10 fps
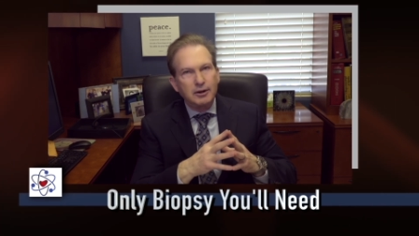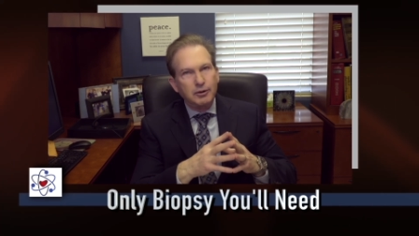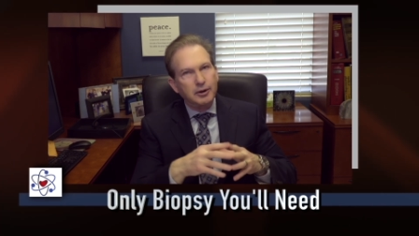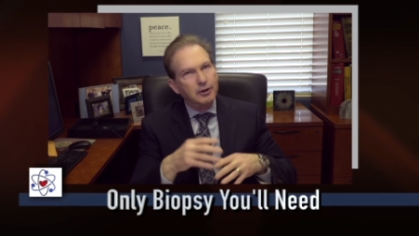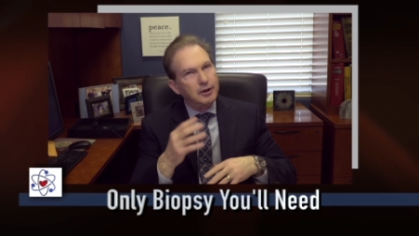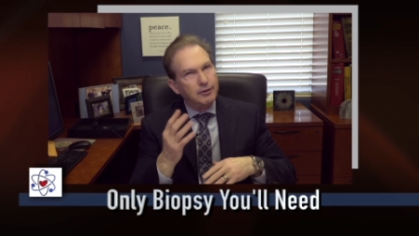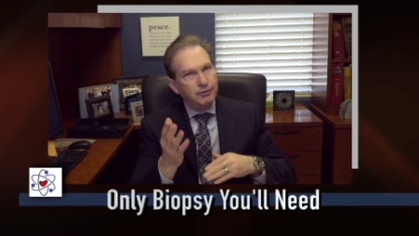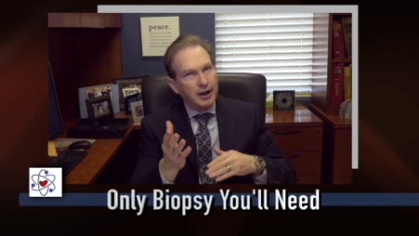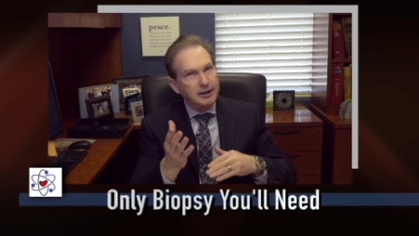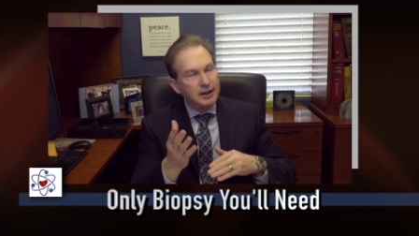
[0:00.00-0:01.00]
We're either going to
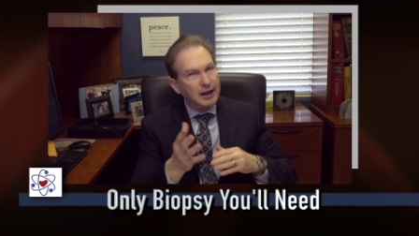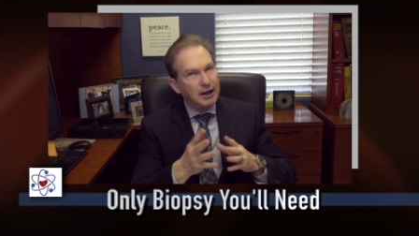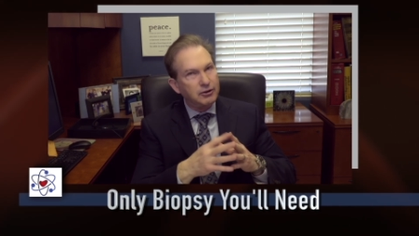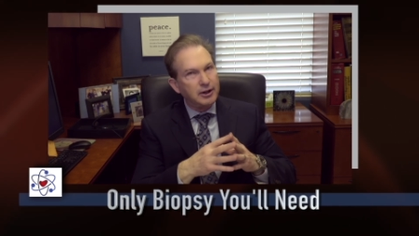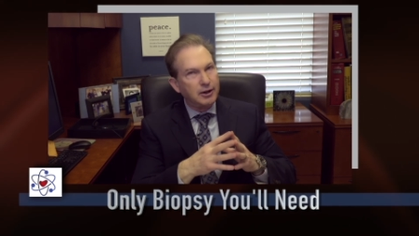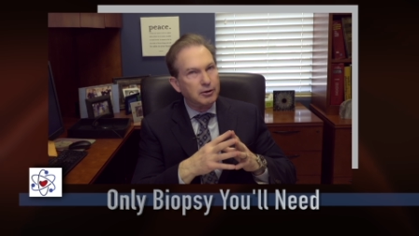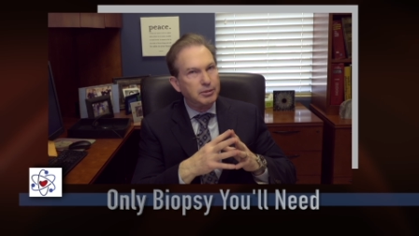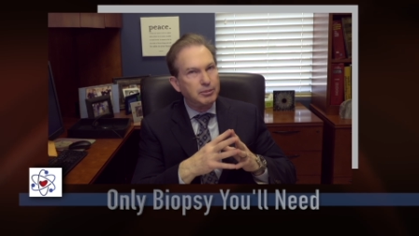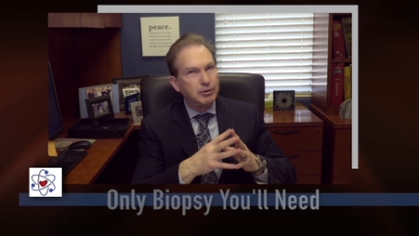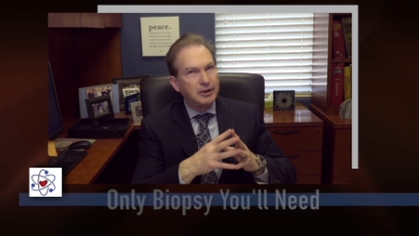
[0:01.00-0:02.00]
find the cancer that other
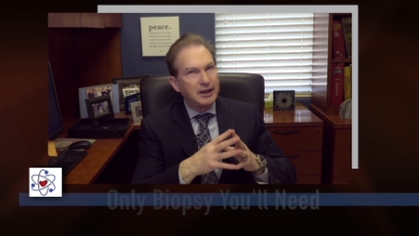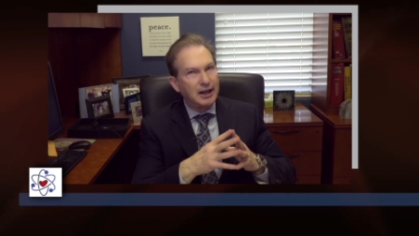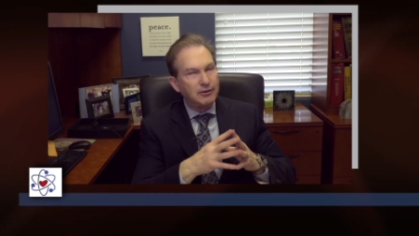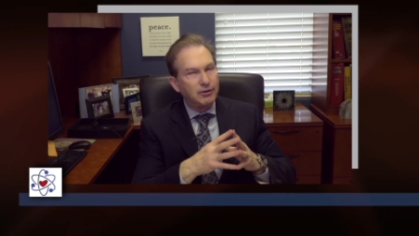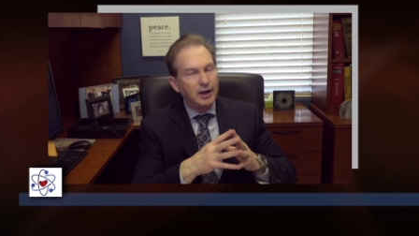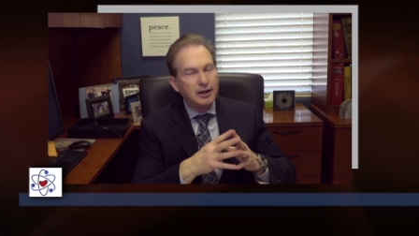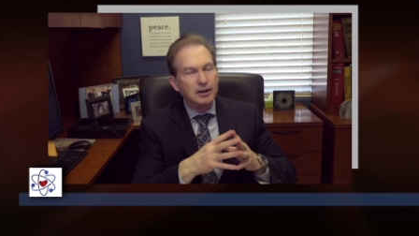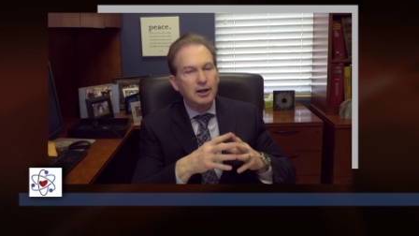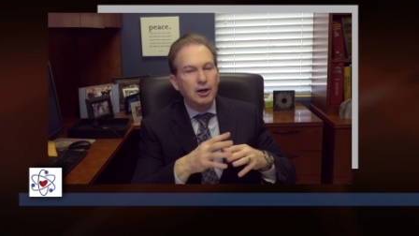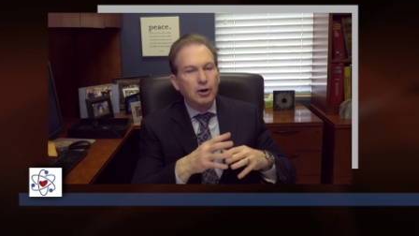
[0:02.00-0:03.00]
people can't find,
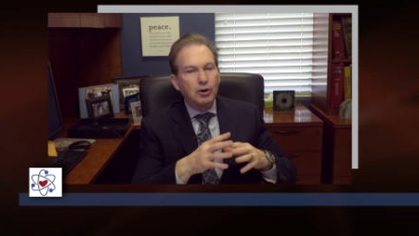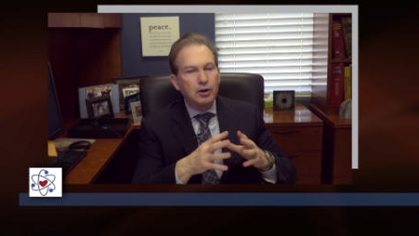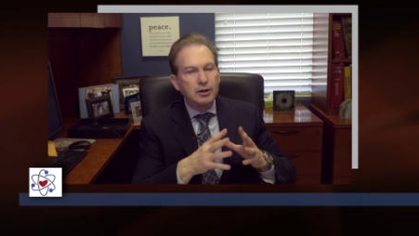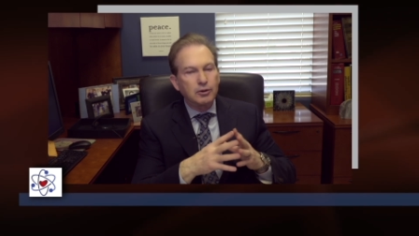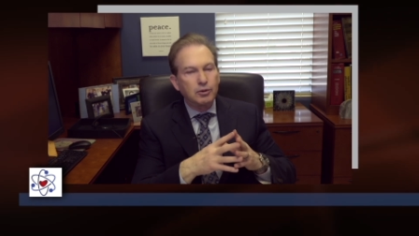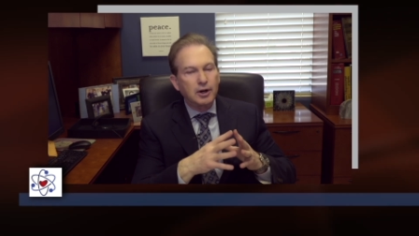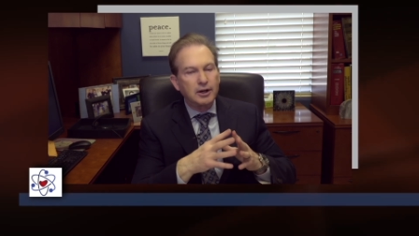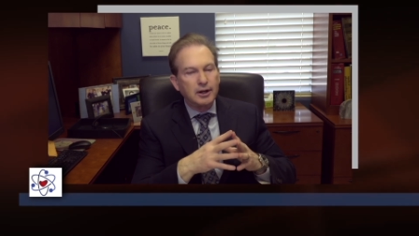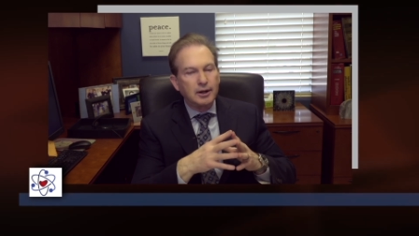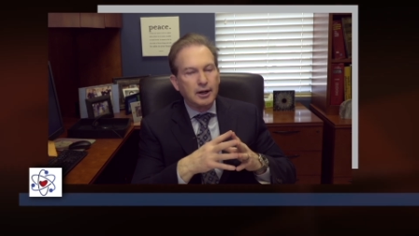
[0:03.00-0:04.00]
or we're
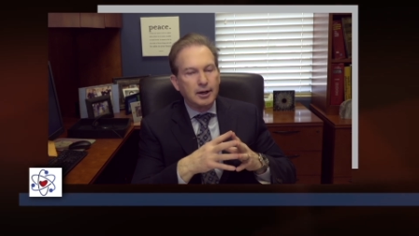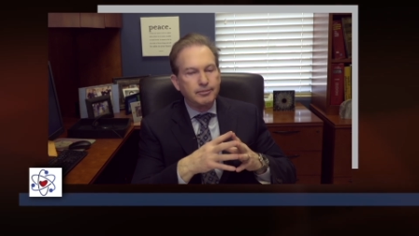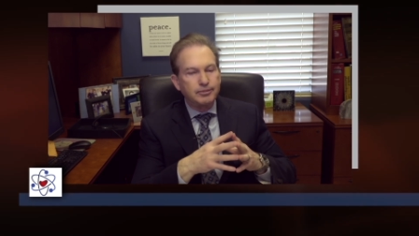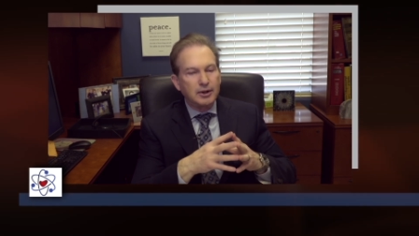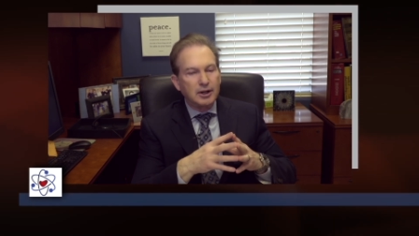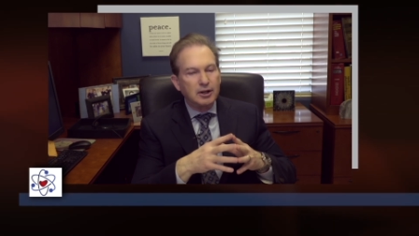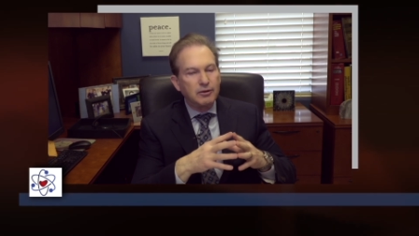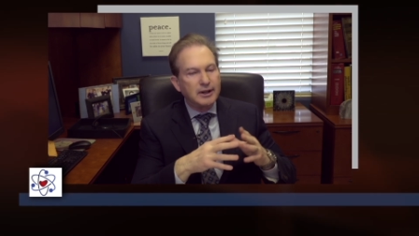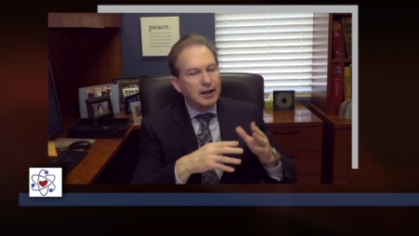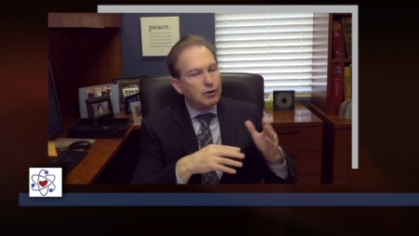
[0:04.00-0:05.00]
going to give
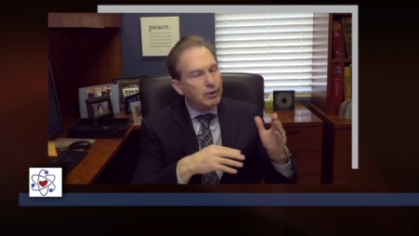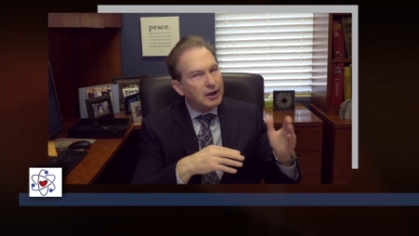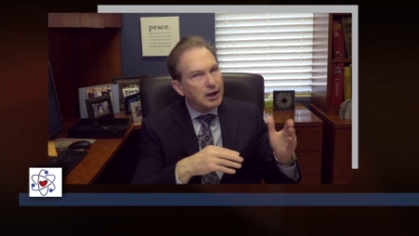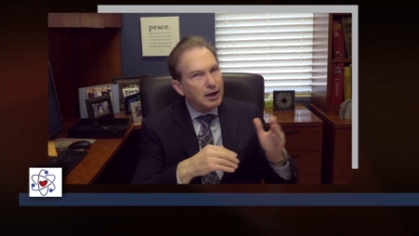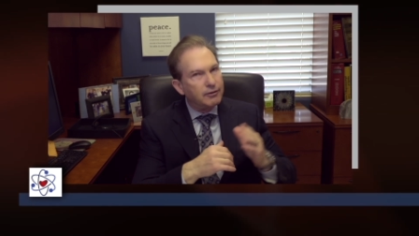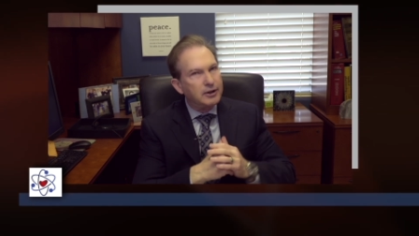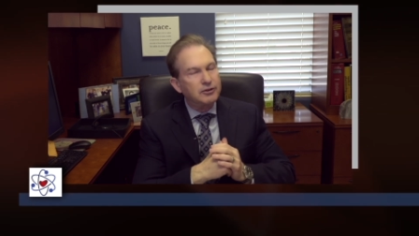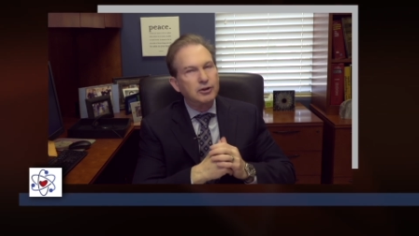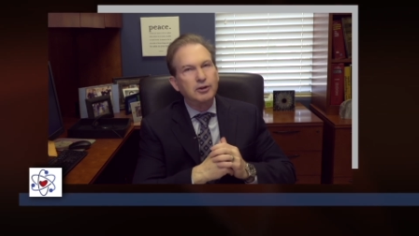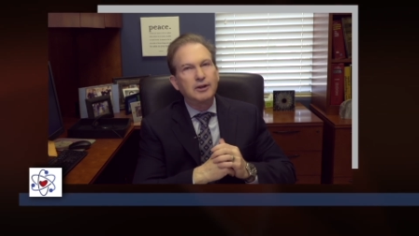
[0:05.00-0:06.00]
you that great
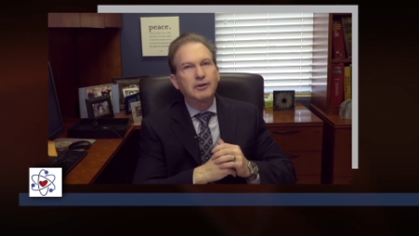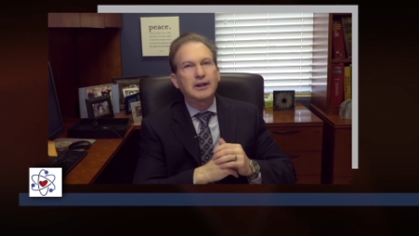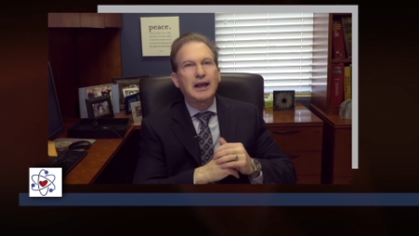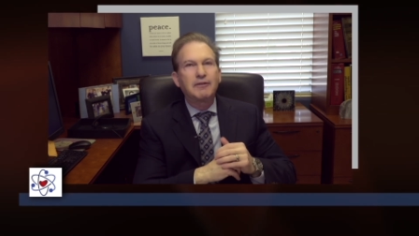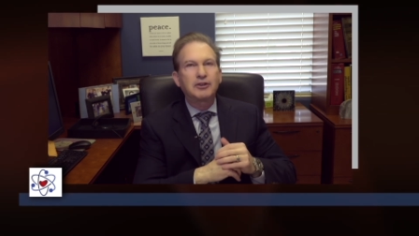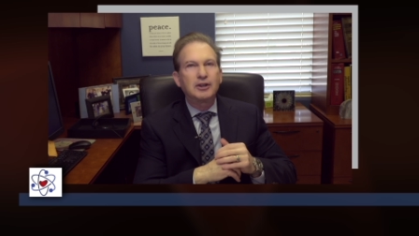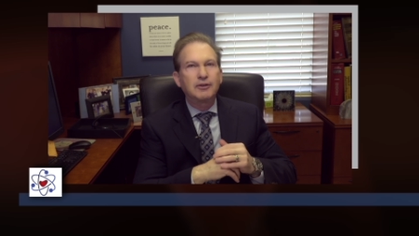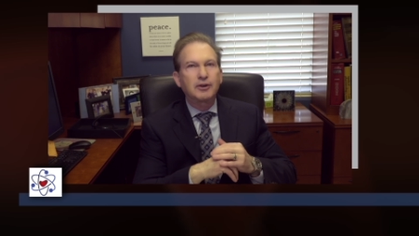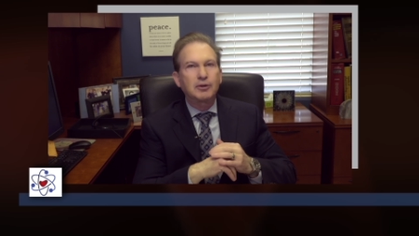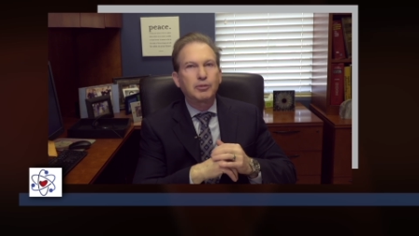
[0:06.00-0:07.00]
confidence that you're never going to have a
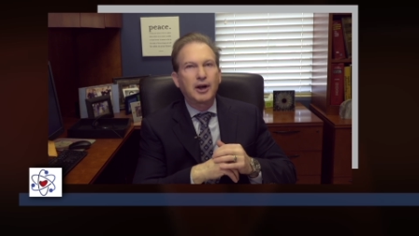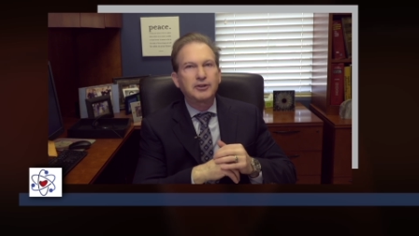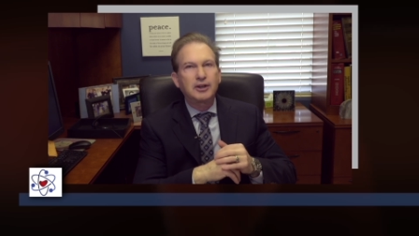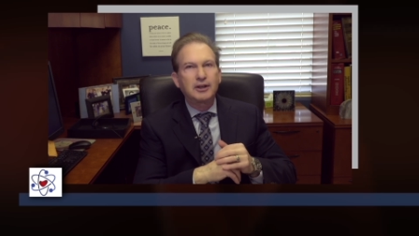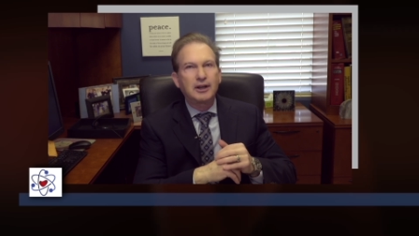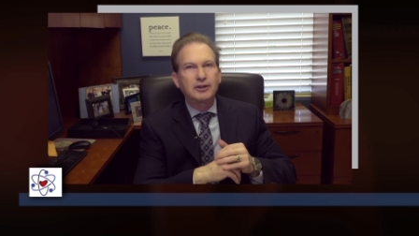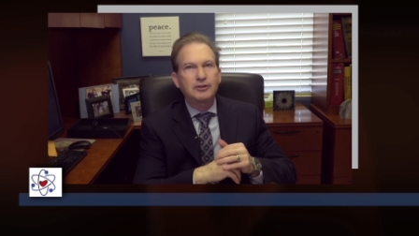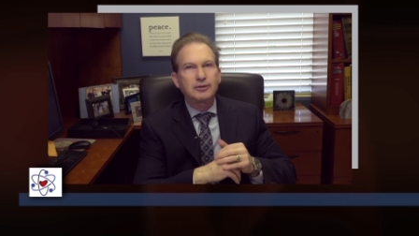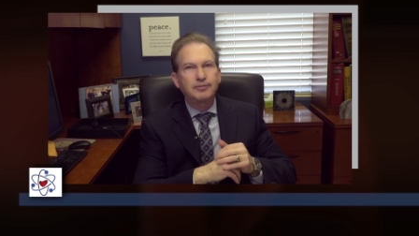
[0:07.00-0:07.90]
significant prostate cancer.